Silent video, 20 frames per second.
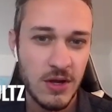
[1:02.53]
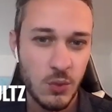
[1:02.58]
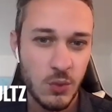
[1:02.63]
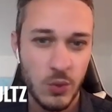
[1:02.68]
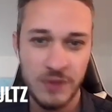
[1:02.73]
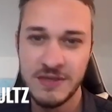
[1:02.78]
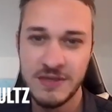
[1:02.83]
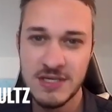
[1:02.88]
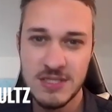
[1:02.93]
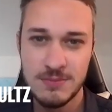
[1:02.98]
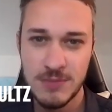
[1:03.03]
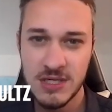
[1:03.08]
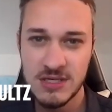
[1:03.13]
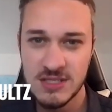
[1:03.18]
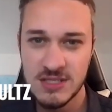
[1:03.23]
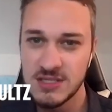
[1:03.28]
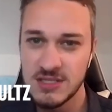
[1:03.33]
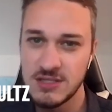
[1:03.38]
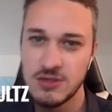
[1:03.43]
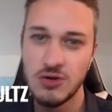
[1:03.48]
What this
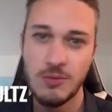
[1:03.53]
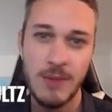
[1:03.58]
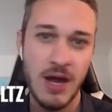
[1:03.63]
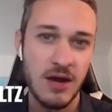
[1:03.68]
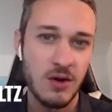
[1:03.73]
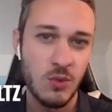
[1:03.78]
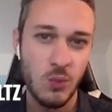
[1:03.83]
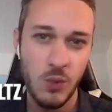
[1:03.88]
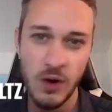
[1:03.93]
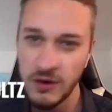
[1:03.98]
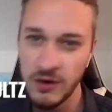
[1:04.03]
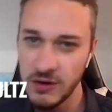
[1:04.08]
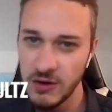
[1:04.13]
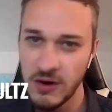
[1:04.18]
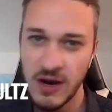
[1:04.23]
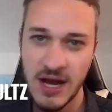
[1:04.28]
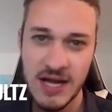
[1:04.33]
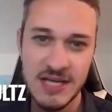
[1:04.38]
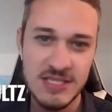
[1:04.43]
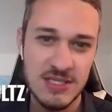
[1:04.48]
means is no matter where
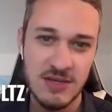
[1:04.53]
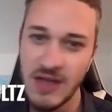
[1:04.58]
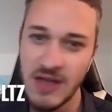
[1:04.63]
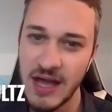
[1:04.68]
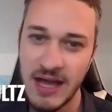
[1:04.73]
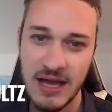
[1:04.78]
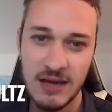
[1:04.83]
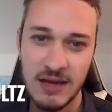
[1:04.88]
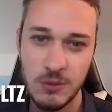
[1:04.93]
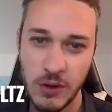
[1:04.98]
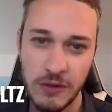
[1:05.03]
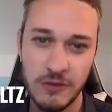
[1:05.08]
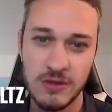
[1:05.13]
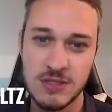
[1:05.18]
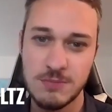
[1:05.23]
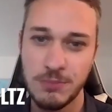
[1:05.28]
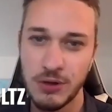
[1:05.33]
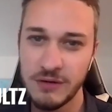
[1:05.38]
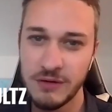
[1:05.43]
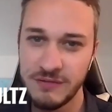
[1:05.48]
your eyes align, whether
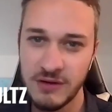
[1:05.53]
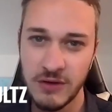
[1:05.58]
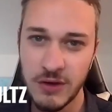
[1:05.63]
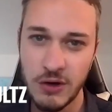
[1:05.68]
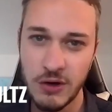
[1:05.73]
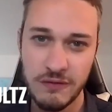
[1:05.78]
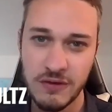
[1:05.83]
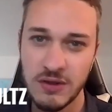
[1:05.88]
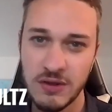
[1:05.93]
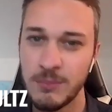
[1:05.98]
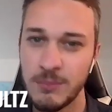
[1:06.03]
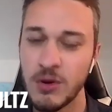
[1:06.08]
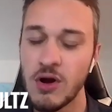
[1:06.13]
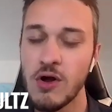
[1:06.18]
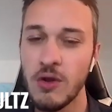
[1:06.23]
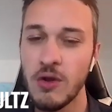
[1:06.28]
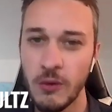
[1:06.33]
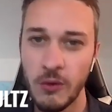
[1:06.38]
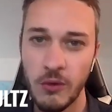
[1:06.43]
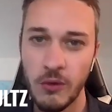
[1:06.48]
it's perfectly over the
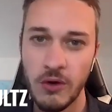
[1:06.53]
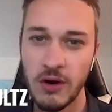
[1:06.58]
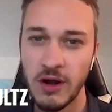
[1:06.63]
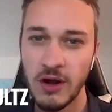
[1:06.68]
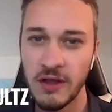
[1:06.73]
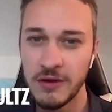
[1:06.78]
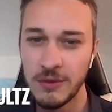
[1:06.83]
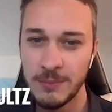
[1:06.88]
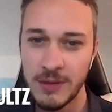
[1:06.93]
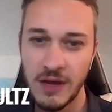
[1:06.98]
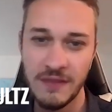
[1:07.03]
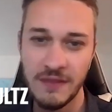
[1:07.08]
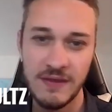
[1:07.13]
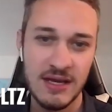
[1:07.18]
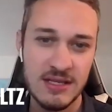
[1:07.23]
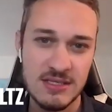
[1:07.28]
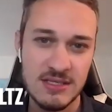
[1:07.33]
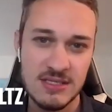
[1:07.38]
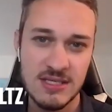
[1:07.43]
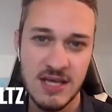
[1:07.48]
ball or a little bit on
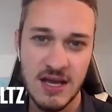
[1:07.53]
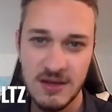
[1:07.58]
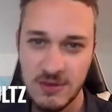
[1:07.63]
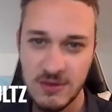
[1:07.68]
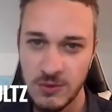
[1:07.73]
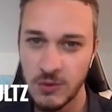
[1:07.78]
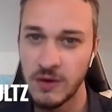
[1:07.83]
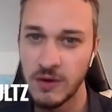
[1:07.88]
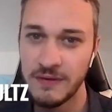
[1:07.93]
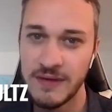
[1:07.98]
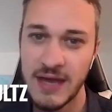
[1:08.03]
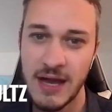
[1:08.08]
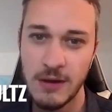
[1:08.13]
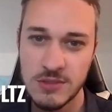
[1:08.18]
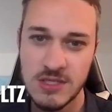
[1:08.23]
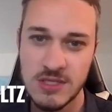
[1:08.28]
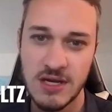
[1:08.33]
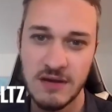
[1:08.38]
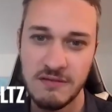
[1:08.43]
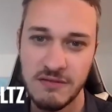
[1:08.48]
the inside or on the
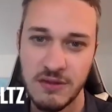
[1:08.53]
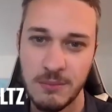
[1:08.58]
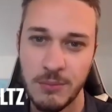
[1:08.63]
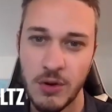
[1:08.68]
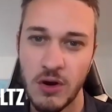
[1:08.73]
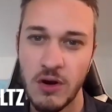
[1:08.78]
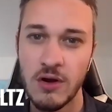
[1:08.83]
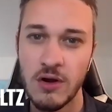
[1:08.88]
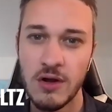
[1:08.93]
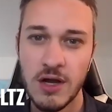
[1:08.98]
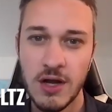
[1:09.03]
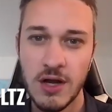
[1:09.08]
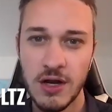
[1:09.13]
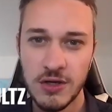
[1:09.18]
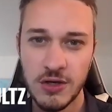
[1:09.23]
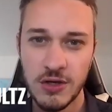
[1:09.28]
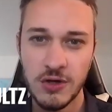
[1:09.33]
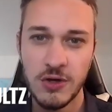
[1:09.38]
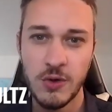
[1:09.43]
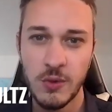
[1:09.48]
outside of the ball,
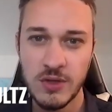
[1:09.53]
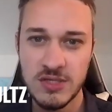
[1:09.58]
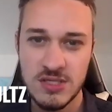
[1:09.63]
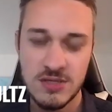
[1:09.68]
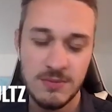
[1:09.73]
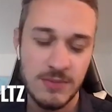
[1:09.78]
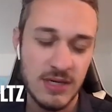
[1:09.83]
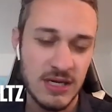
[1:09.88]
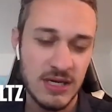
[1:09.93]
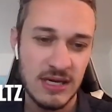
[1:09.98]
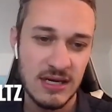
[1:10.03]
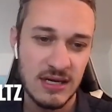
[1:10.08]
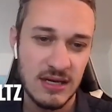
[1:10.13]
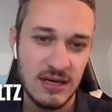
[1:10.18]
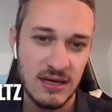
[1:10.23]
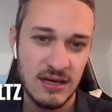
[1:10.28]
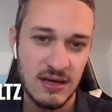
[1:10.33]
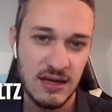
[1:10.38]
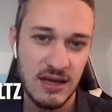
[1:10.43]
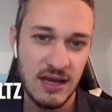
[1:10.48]
you're going to be
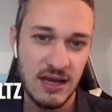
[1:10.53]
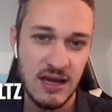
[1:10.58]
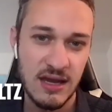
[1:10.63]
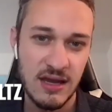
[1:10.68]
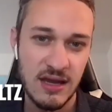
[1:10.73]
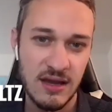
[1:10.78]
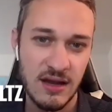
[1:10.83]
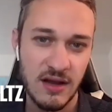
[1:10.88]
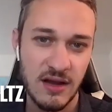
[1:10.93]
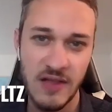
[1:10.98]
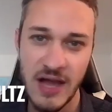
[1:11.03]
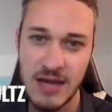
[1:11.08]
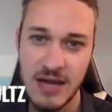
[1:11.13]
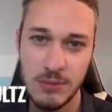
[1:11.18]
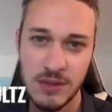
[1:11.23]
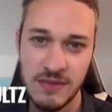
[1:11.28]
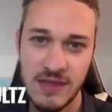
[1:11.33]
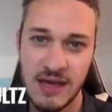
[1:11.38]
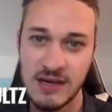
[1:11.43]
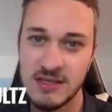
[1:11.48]
getting a
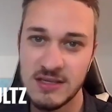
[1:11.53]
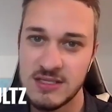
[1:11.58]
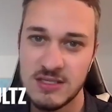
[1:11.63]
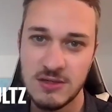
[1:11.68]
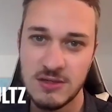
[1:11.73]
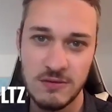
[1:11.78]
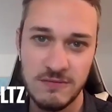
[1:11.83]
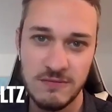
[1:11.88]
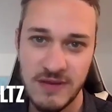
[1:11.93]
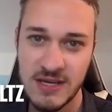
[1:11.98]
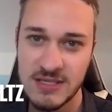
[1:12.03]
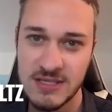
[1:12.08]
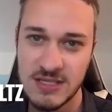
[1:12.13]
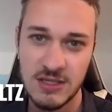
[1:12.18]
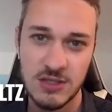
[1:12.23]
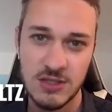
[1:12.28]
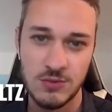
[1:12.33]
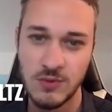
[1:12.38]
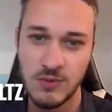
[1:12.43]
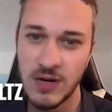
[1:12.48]
alignment that is still
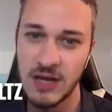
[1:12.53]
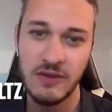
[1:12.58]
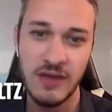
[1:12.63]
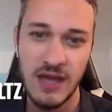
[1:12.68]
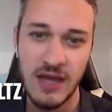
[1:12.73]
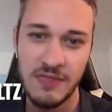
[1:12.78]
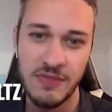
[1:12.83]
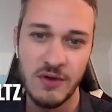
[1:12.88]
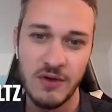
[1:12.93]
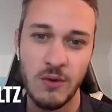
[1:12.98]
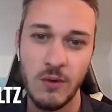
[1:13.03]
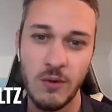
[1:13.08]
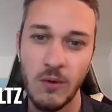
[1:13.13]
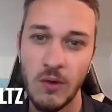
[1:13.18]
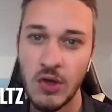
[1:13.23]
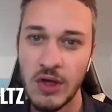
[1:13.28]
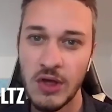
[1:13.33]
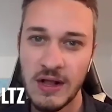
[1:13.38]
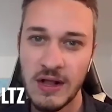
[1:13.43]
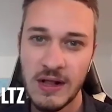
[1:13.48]
facing directly at the
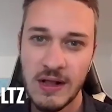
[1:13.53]
hole.